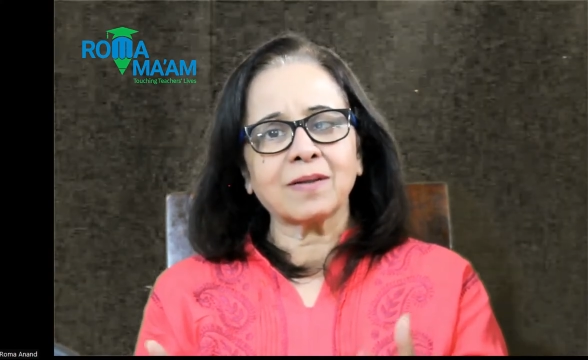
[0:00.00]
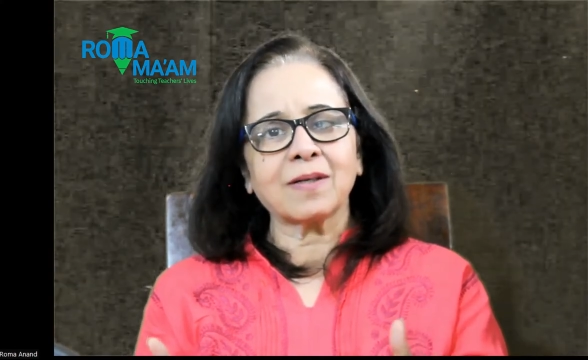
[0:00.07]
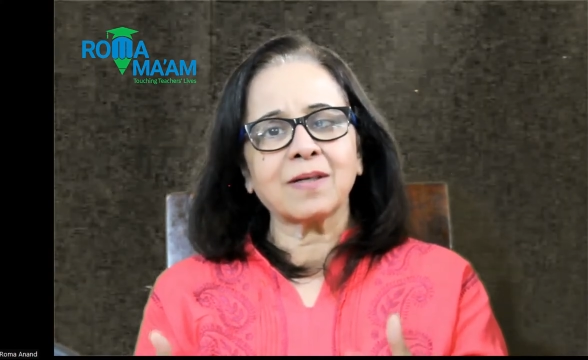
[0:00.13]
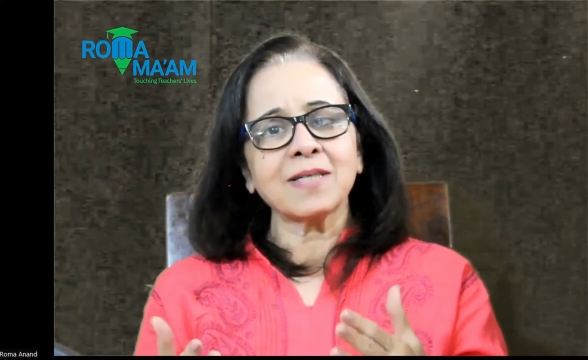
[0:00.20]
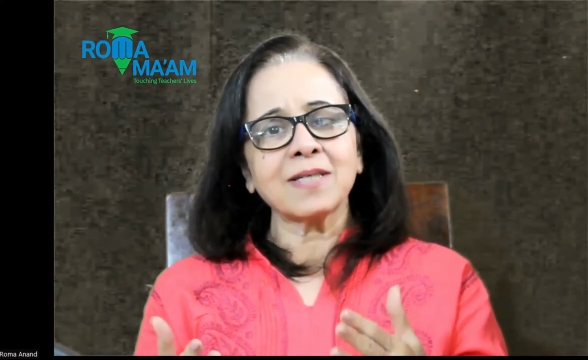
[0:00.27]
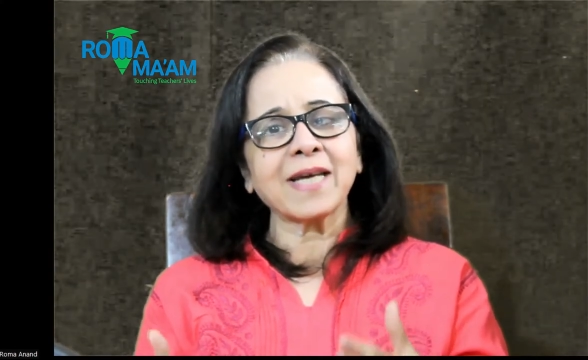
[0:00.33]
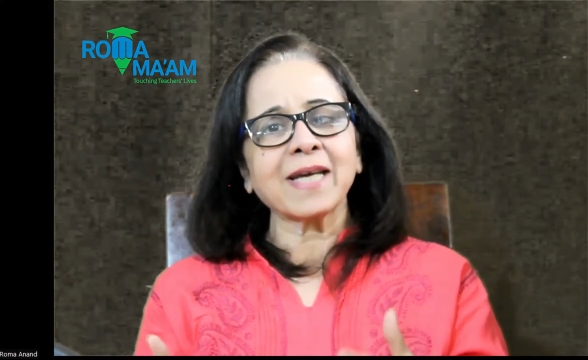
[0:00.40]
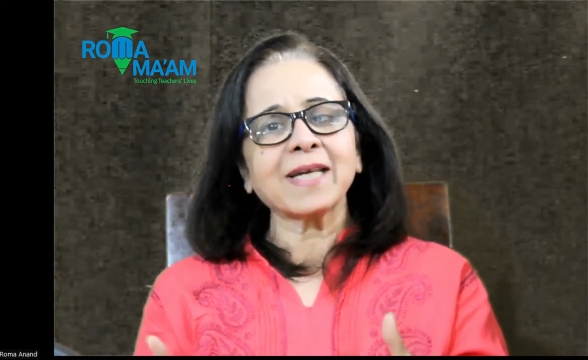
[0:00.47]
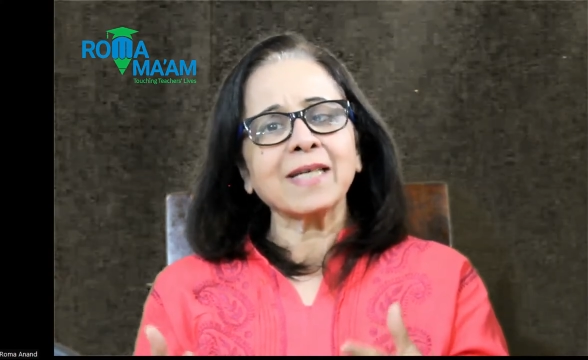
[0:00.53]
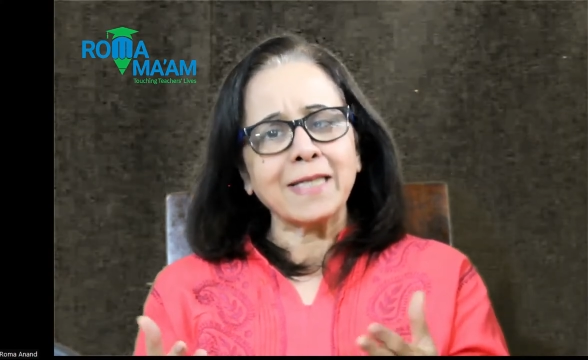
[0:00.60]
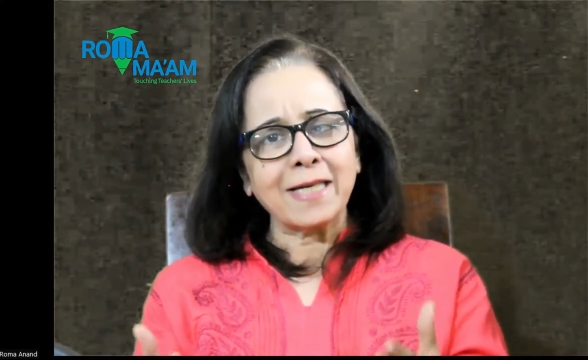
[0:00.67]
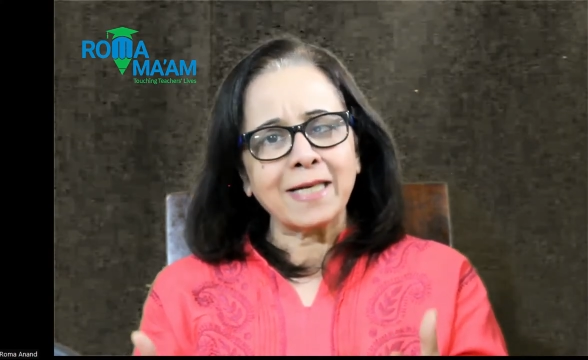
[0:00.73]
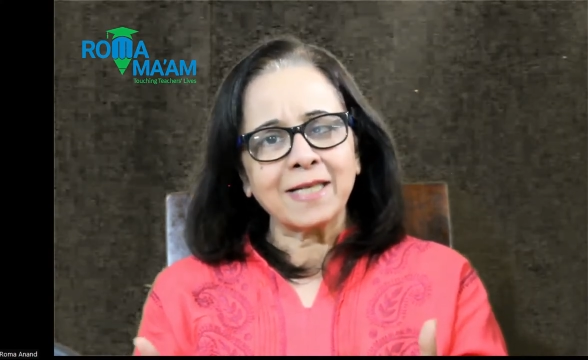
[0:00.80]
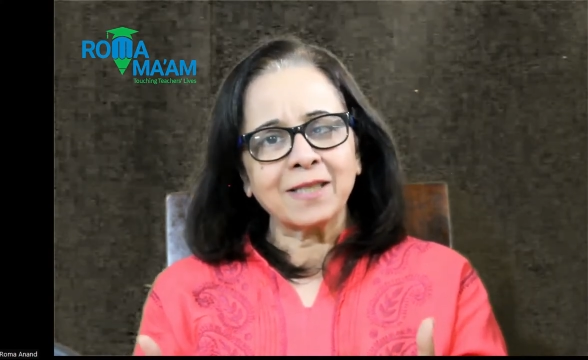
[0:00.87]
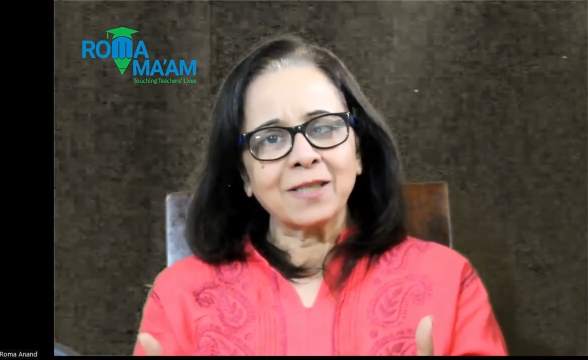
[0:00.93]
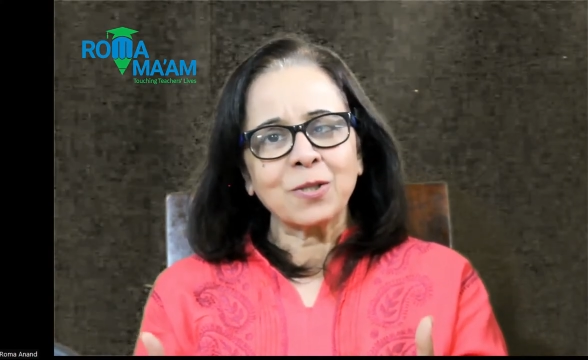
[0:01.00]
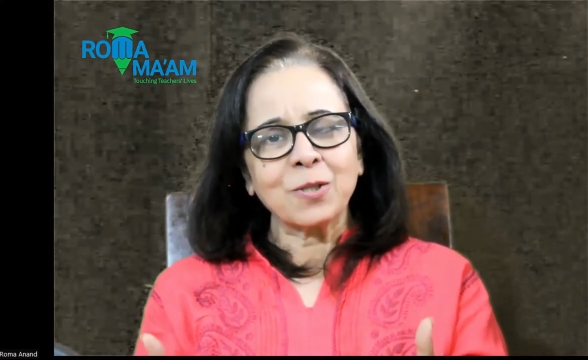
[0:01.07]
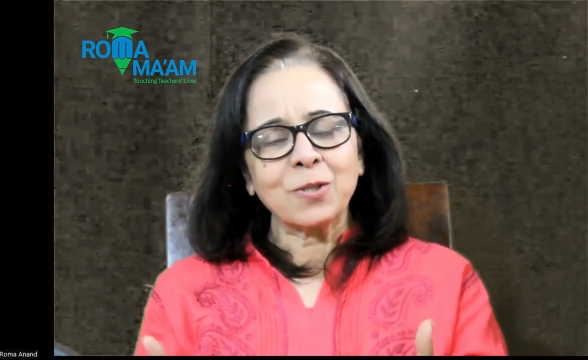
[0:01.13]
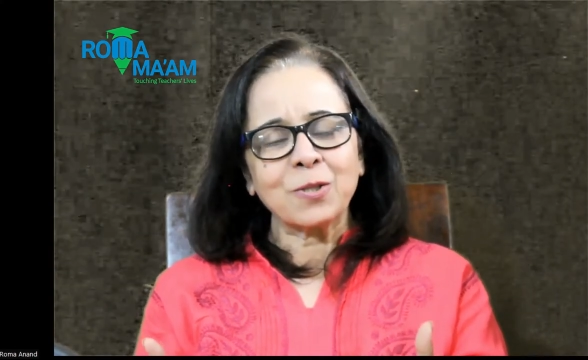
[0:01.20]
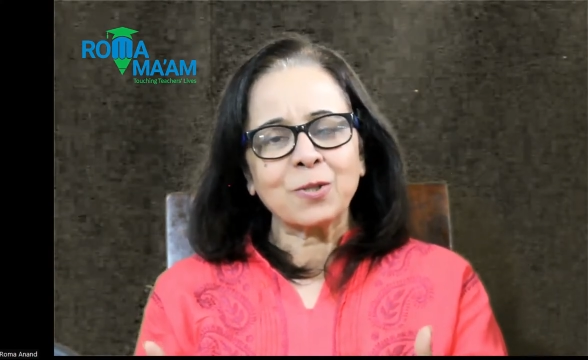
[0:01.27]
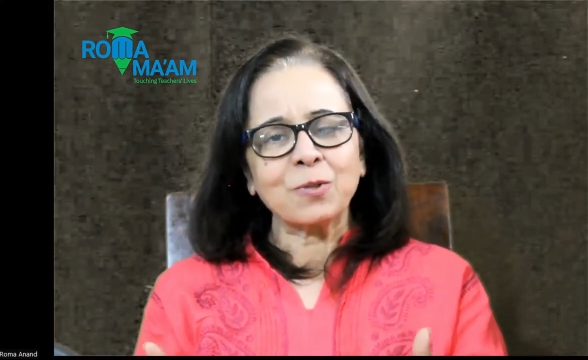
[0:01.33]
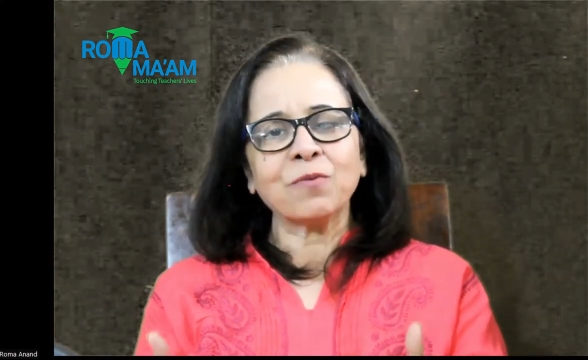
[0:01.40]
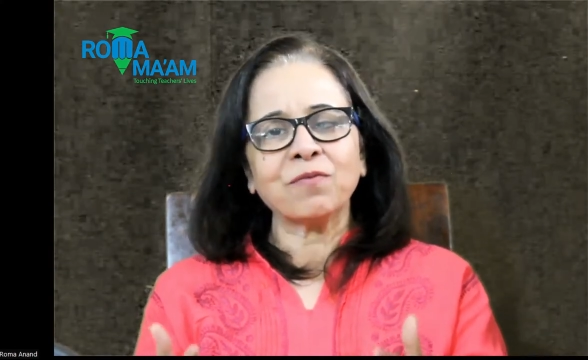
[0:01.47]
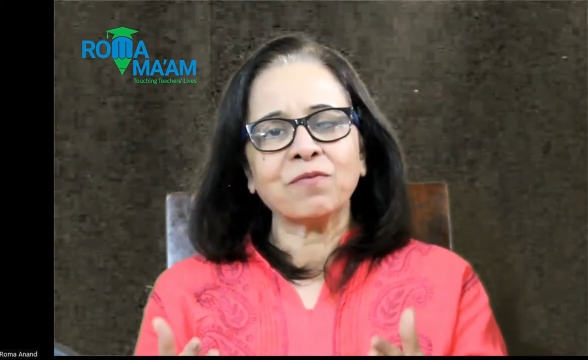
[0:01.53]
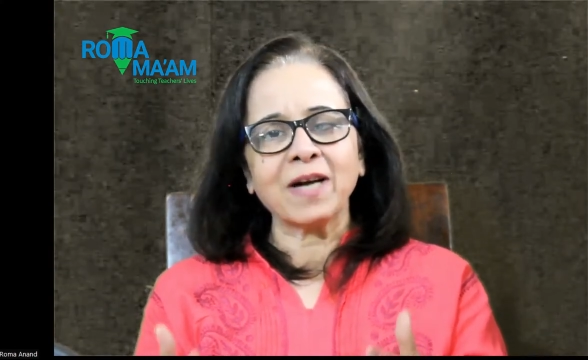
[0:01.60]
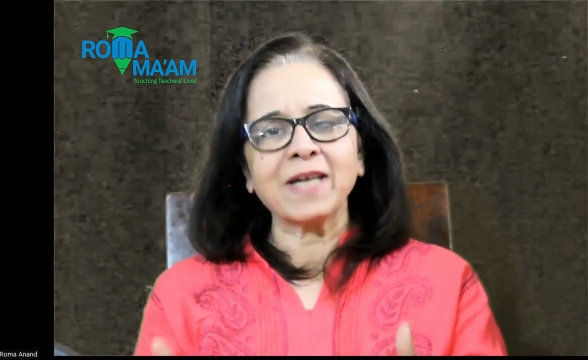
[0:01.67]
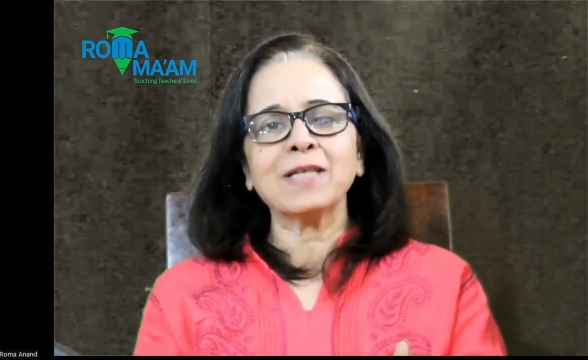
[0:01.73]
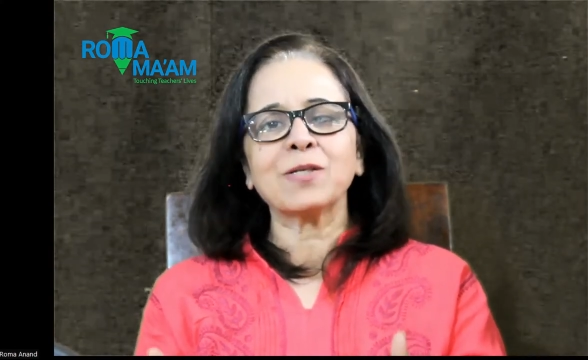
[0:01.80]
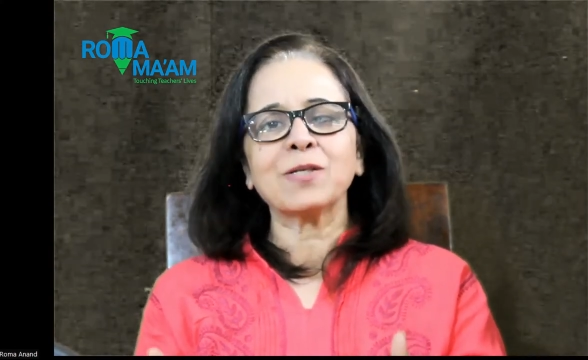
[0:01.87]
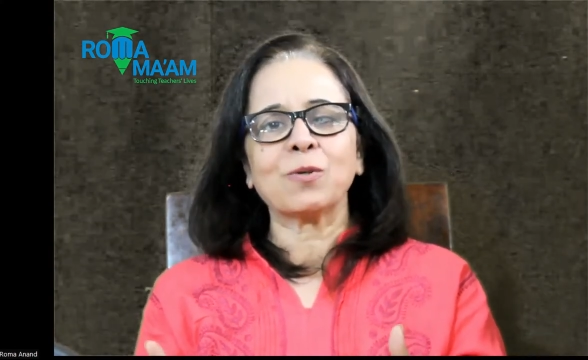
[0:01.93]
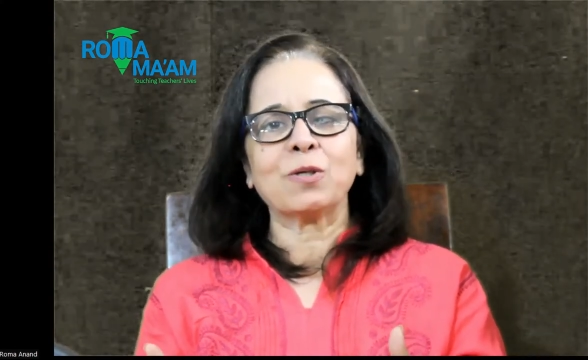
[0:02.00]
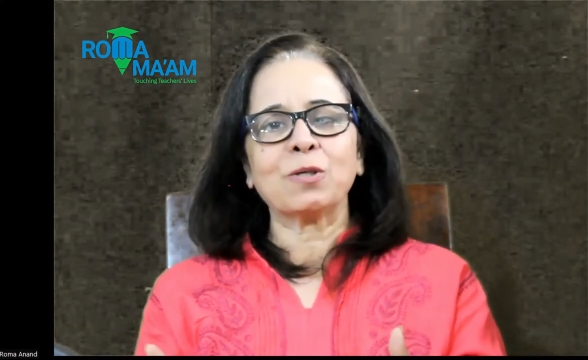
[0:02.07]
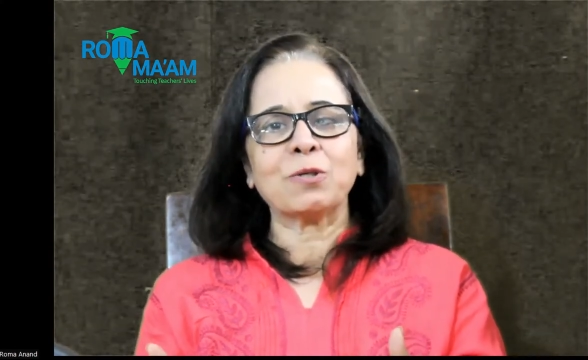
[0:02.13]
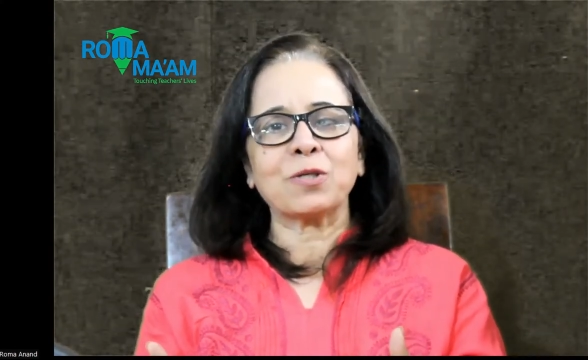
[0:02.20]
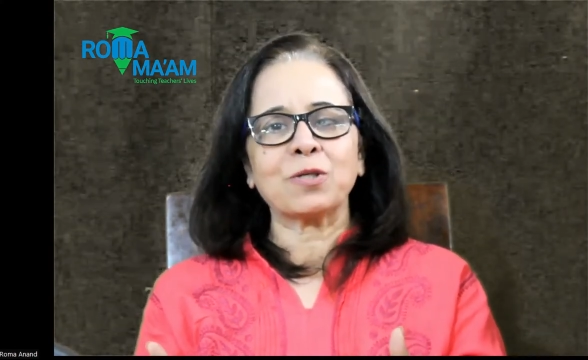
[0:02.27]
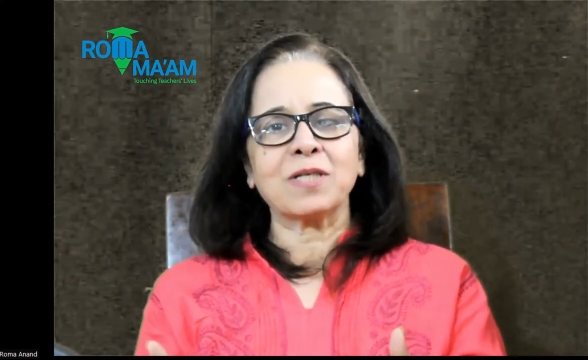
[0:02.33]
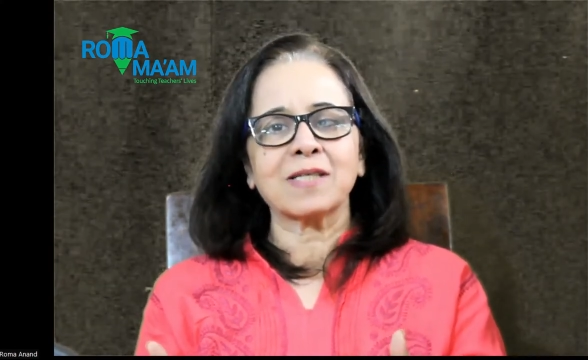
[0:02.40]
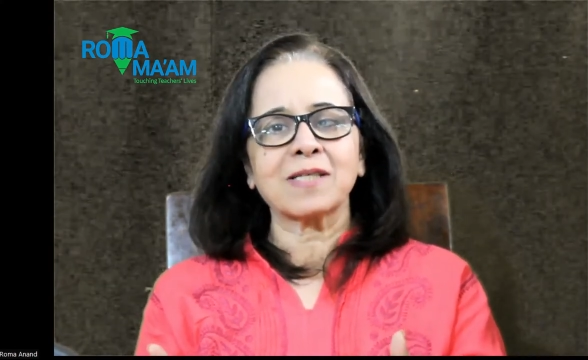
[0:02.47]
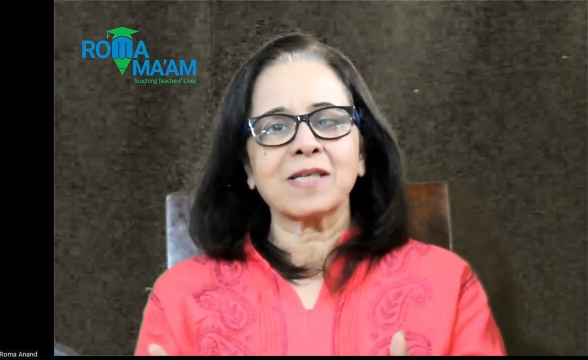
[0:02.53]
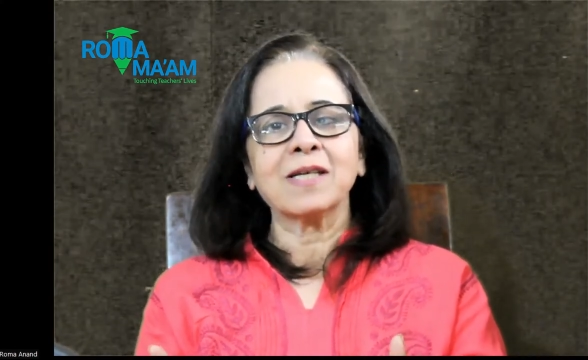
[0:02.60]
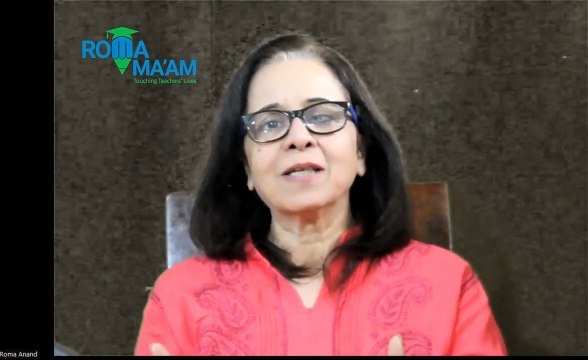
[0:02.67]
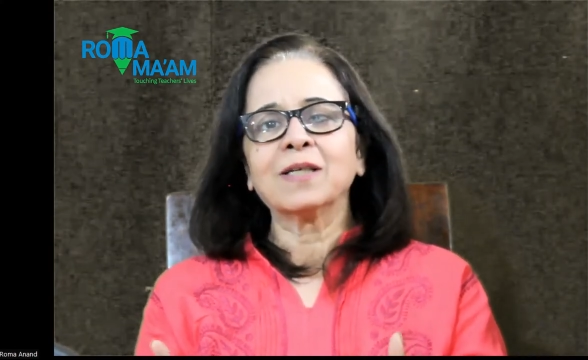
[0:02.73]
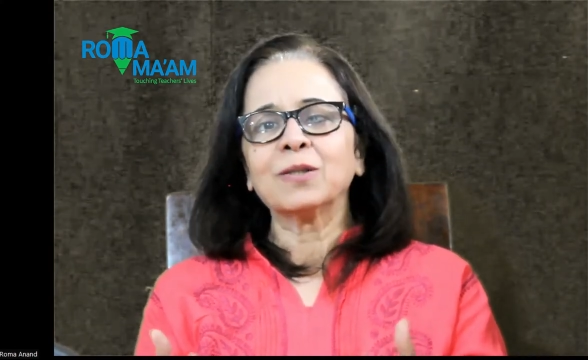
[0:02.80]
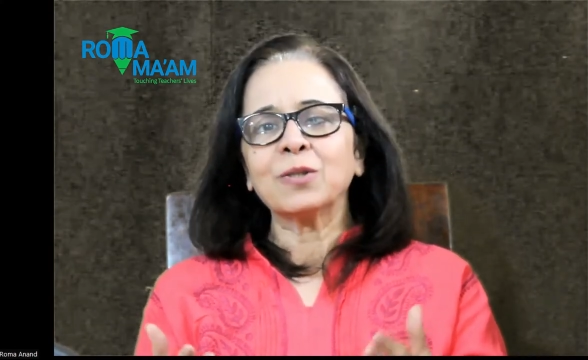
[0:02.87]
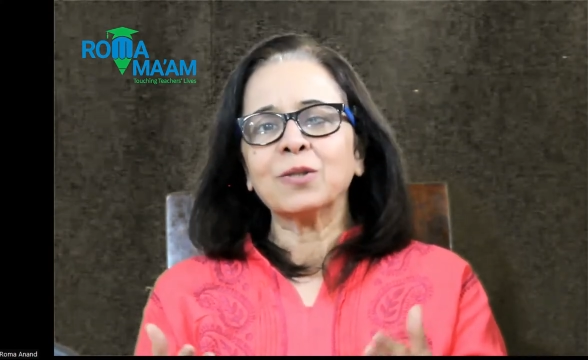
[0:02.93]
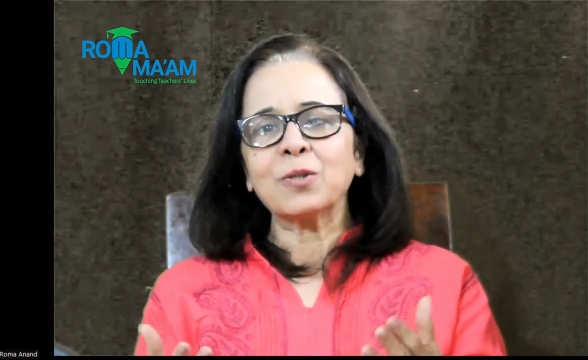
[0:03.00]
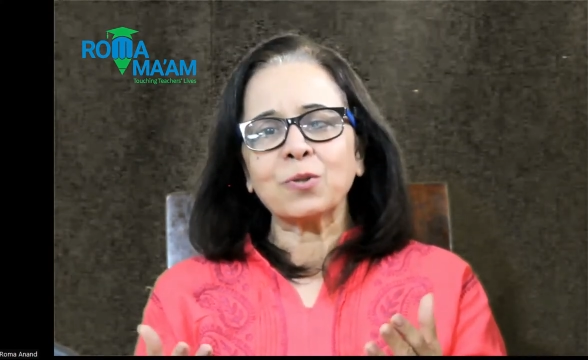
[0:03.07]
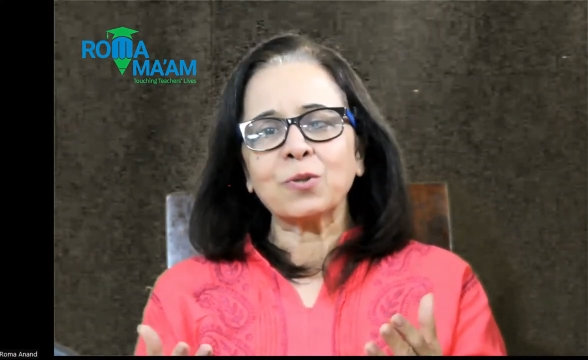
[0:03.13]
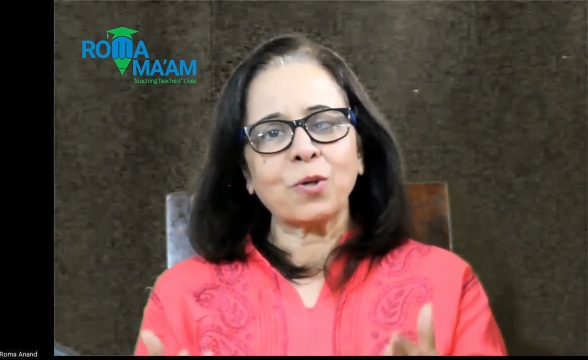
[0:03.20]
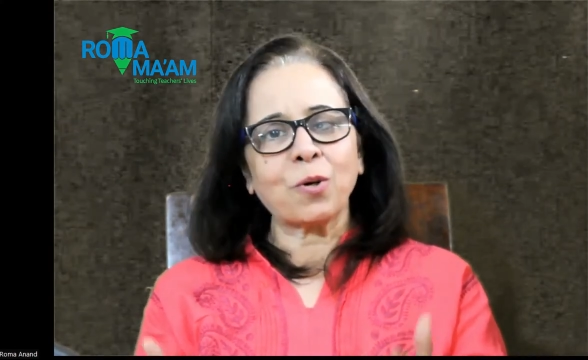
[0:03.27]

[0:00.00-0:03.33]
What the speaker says: a technique to find solutions to your